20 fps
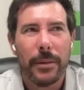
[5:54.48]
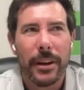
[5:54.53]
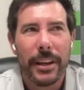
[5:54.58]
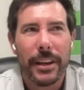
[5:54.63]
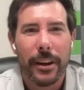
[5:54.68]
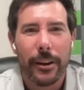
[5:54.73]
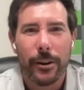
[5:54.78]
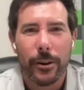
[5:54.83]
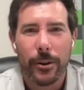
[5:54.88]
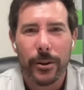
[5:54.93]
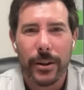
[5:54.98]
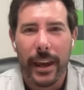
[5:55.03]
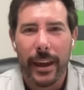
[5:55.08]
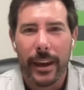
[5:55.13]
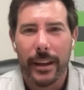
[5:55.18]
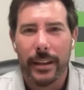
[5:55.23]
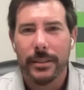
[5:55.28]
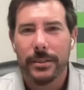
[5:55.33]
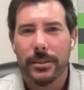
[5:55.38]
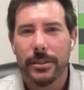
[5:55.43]
in my younger
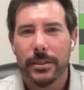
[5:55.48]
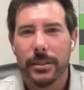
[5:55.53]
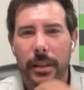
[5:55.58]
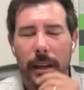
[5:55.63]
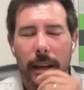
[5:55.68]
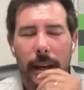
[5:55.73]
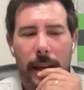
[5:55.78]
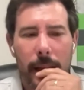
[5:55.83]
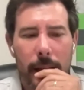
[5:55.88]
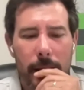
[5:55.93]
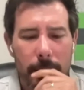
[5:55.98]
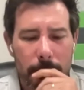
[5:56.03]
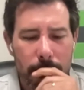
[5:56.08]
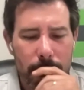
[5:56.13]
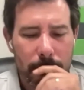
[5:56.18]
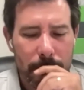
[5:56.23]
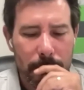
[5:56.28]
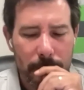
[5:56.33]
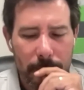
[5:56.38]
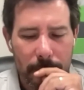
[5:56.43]
days,
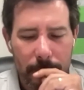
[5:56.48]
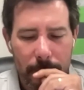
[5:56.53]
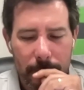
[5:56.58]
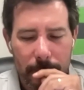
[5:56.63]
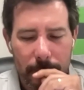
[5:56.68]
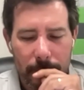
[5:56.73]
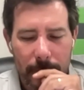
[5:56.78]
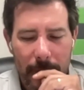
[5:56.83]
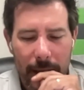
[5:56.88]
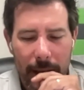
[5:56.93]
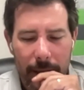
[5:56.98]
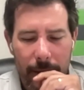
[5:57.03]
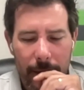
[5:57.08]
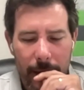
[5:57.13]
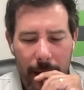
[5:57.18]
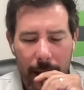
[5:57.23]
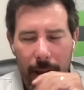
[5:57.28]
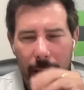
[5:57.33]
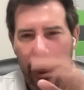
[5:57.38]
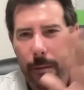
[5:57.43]
um, I,
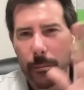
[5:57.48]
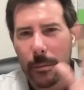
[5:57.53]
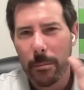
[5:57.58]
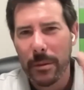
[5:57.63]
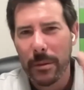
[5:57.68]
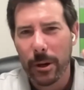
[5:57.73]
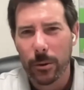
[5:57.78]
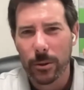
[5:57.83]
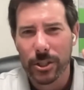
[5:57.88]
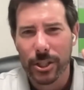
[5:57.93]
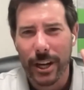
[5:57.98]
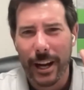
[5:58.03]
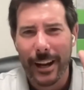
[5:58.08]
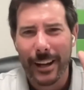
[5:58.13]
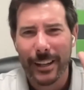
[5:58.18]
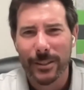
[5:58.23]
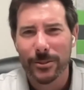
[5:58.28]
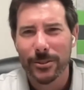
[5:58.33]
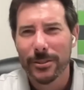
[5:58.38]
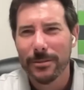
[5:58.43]
I, I'm a middle
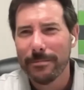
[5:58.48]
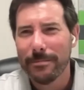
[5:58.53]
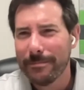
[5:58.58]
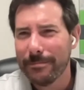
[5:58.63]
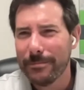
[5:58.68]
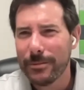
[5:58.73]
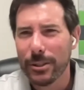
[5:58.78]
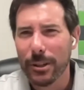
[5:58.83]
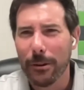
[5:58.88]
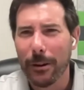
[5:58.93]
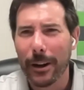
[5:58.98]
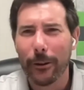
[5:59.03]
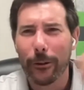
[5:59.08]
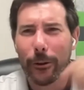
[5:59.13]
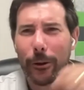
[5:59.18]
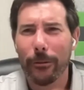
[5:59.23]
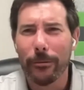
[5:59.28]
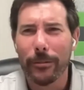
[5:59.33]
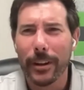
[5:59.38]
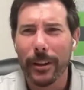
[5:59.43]
child, so I don't
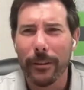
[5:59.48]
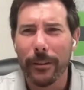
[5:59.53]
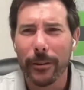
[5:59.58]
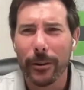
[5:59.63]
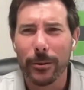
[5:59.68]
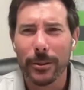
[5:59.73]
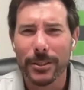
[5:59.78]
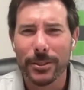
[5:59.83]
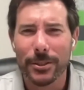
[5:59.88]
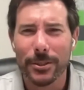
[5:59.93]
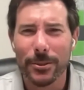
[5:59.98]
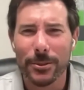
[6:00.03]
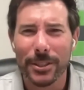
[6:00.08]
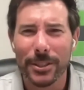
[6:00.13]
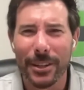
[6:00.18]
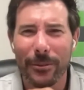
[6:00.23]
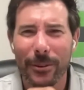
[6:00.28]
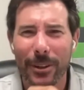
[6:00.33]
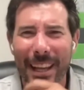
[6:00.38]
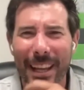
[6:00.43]
know if any of your listeners
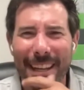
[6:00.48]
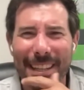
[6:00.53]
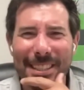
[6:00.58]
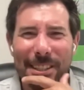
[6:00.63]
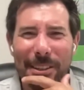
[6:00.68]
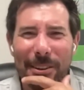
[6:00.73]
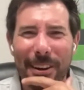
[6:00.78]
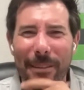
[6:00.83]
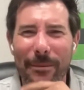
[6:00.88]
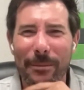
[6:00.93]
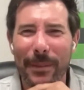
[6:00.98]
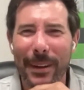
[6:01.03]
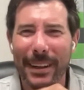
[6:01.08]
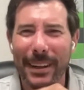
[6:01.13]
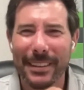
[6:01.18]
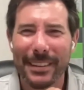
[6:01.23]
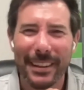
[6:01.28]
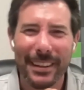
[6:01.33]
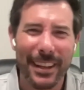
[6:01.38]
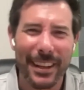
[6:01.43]
can relate to it, but
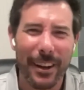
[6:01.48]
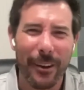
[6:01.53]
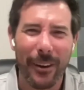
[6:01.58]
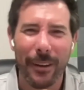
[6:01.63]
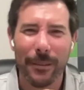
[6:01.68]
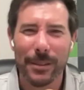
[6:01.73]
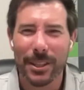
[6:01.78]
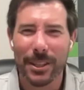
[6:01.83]
you know, I